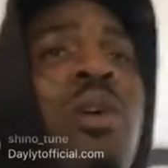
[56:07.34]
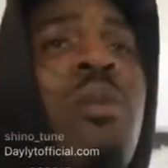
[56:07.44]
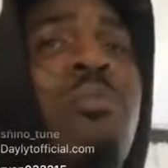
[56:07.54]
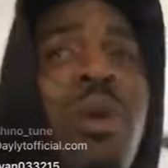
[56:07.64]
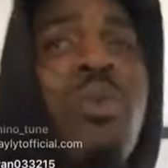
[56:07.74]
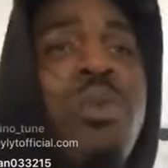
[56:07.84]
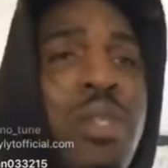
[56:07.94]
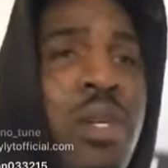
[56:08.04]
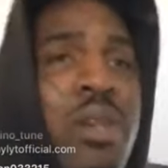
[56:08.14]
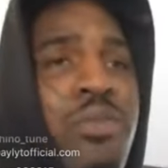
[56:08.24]
milk was
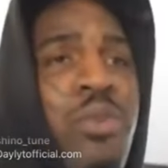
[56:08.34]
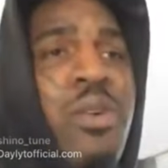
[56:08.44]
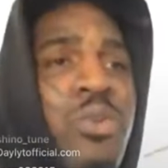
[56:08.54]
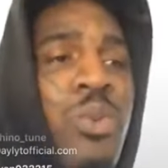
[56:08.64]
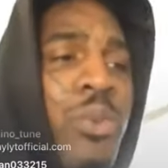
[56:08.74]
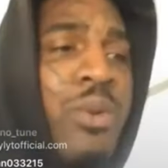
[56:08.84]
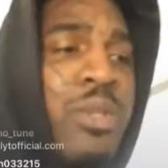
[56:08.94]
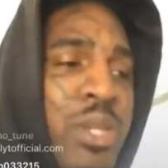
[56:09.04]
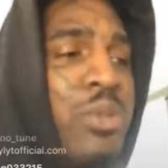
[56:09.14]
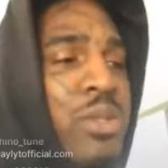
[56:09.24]
good for us when we were
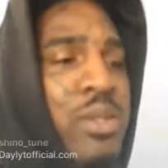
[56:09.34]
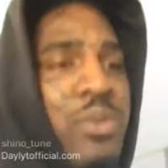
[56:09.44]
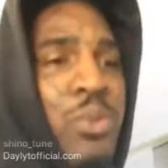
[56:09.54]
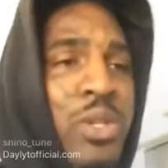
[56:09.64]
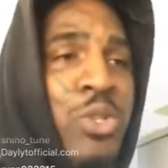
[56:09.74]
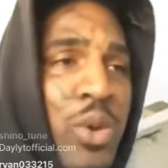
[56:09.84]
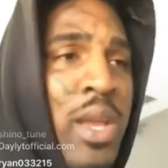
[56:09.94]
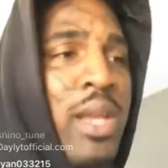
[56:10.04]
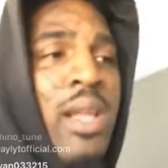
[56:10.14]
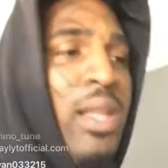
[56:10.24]
children. We
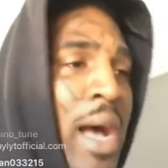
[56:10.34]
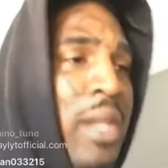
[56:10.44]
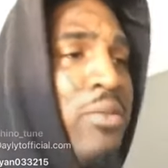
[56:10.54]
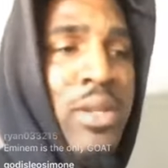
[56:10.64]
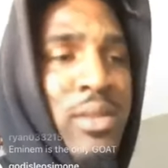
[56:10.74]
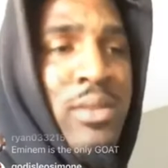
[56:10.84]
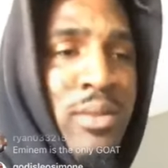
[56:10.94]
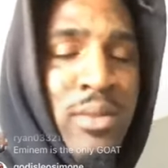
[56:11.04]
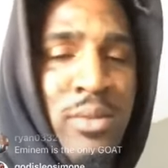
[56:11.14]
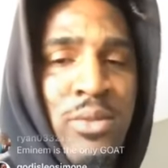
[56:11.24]
drank a lot of it.
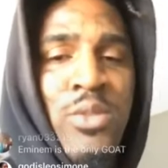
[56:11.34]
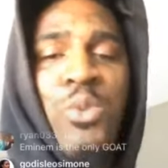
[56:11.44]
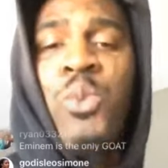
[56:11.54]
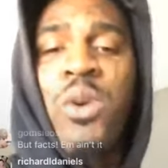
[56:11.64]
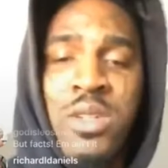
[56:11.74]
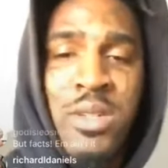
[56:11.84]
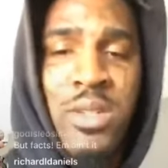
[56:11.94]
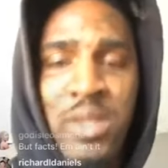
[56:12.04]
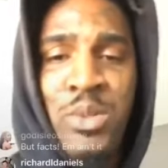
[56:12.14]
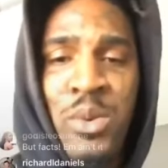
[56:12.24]
It was the worst
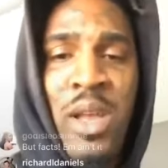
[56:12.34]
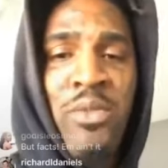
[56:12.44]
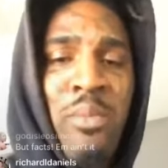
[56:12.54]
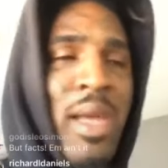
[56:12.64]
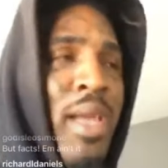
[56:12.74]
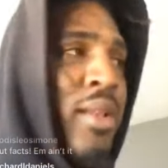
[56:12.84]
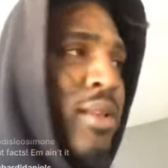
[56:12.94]
decision we ever made.